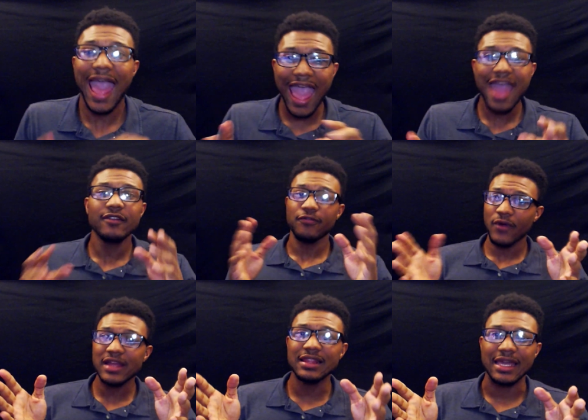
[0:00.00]
ad
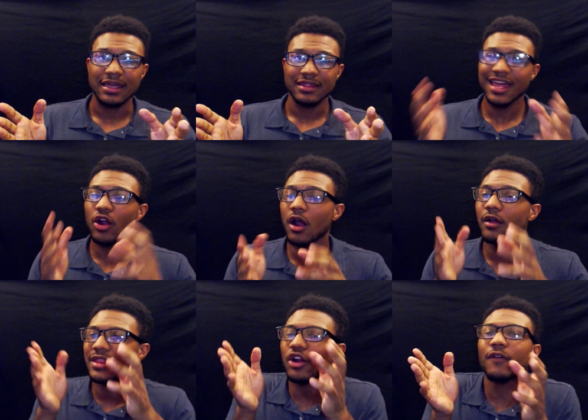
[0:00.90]
friendly, that
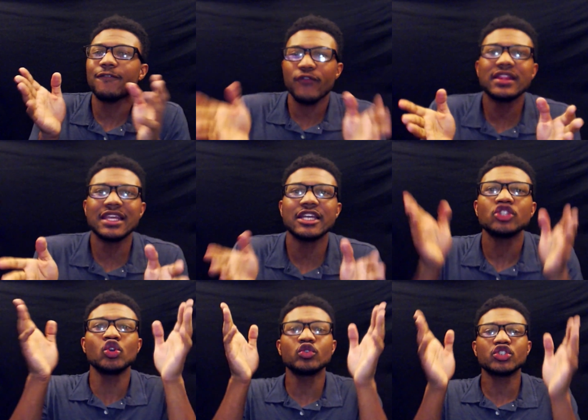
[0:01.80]
are friendly
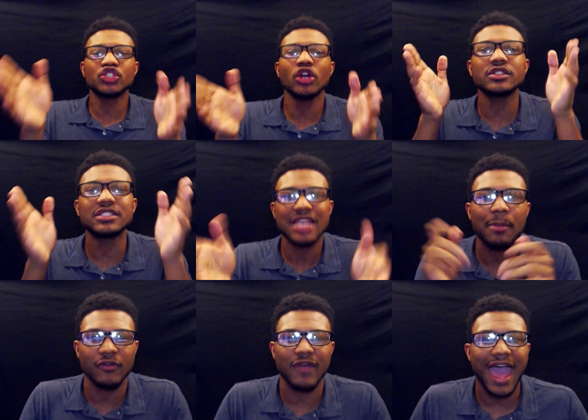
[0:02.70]
to certain type of